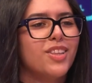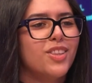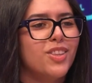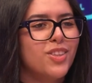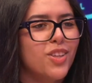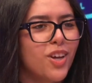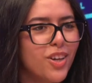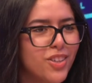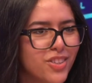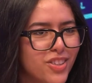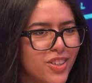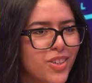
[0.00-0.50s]

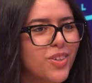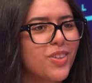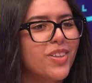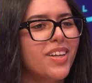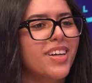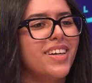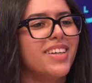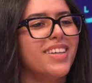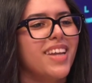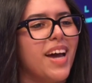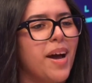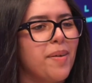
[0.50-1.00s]
logical
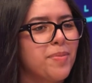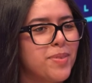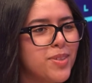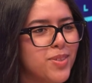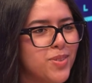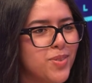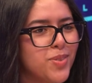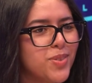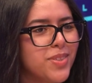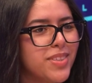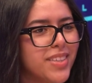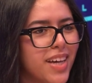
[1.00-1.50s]
and
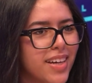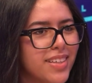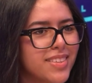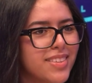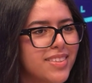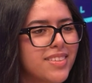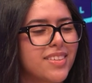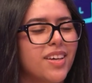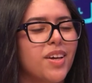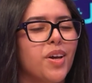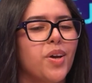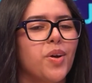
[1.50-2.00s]
aptitude
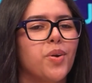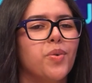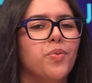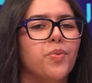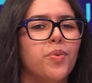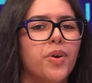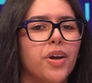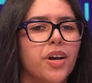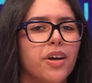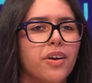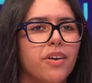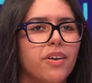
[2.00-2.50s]
tests,
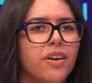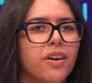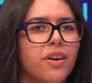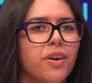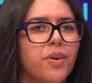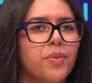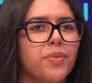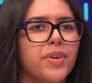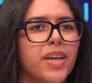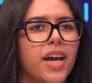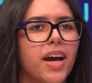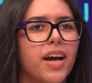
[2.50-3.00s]
where
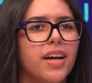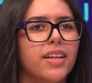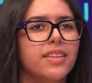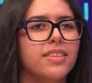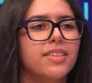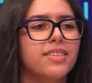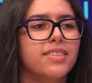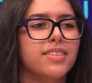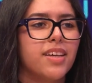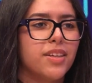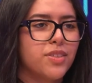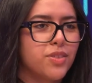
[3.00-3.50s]
we had
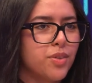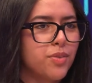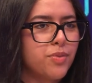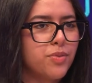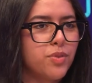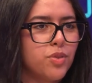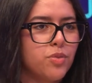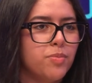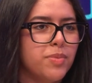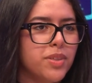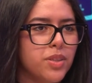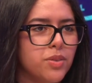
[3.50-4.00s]
a set of
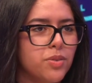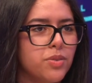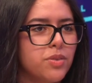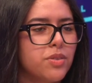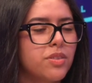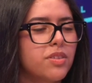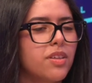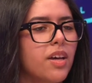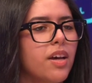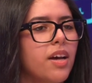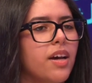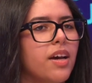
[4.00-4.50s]

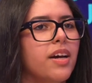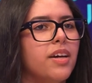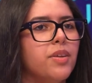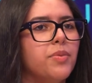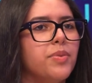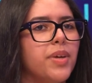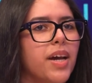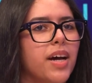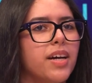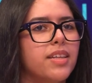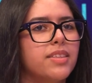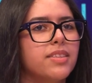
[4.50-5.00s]
dominoes and
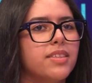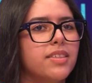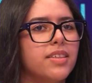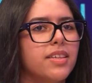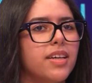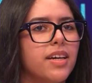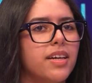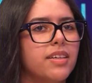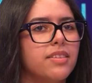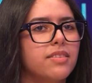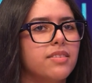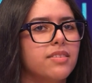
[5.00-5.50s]
we had to
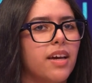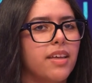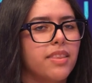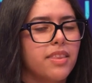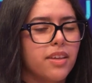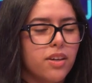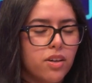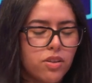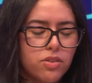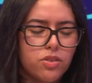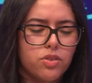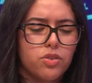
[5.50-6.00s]
guess, I
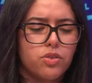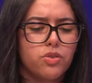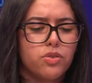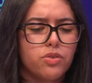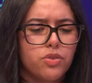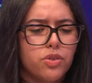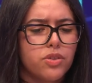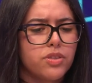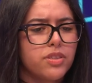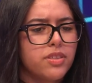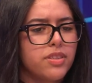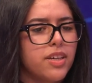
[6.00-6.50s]
think on the
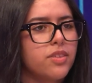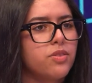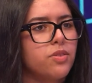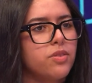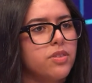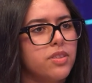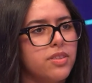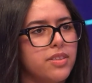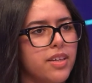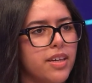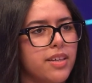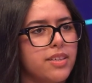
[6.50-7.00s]
third set or
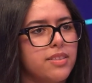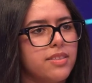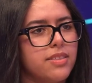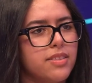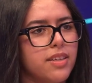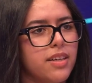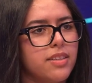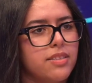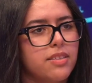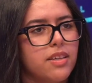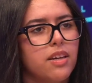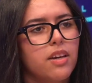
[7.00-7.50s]
the second set,